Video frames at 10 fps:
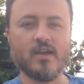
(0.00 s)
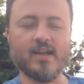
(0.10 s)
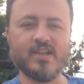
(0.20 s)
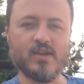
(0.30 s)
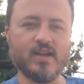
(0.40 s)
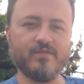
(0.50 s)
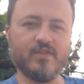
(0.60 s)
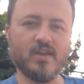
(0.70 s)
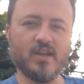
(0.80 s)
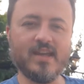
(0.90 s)
and you have
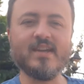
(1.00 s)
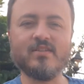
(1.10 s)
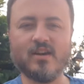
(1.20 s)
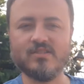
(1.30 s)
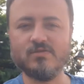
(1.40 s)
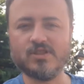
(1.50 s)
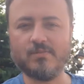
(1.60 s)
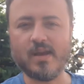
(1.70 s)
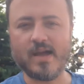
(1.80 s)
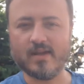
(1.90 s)
the gear dice, which are
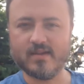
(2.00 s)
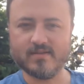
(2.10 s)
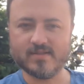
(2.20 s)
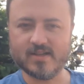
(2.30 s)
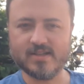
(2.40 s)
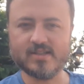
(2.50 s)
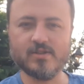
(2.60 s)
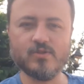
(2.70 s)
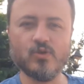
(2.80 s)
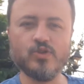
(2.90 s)
black. Okay,
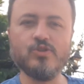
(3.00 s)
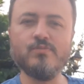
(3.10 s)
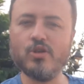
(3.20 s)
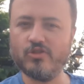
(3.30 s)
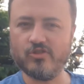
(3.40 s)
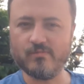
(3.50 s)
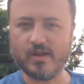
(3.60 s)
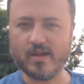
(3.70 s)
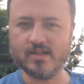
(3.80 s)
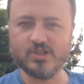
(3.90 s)
so all you Mutant
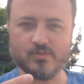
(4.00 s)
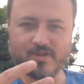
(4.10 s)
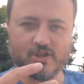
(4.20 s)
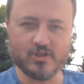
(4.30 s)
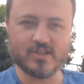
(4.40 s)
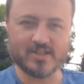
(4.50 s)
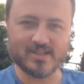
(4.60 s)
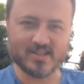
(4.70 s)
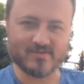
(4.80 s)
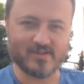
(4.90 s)
players, you'll be used to
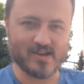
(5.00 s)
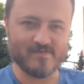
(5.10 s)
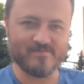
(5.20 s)
this, right?